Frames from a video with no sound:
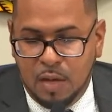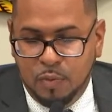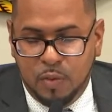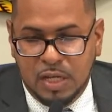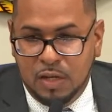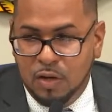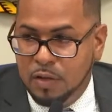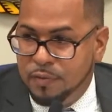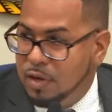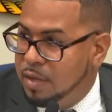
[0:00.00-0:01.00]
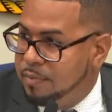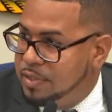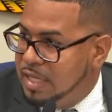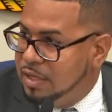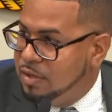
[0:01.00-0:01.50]
We already heard
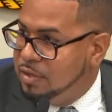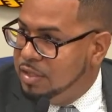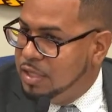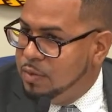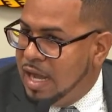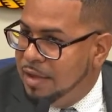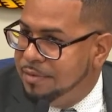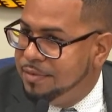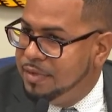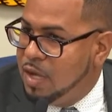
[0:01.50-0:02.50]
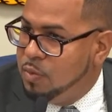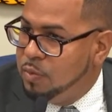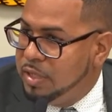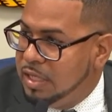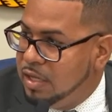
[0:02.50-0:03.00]
from Senator DeGraff. Now we
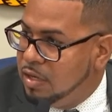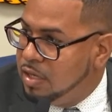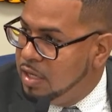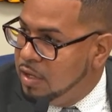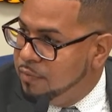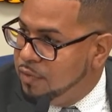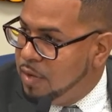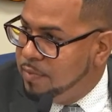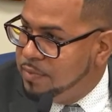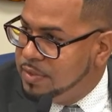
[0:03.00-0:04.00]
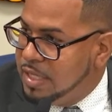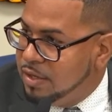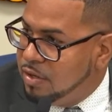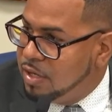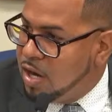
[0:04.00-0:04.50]
will hear from
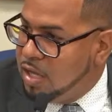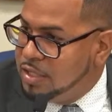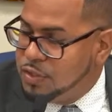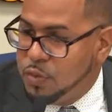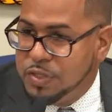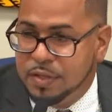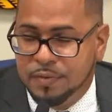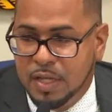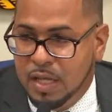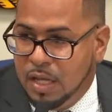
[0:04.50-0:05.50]
Senator Carla Joseph.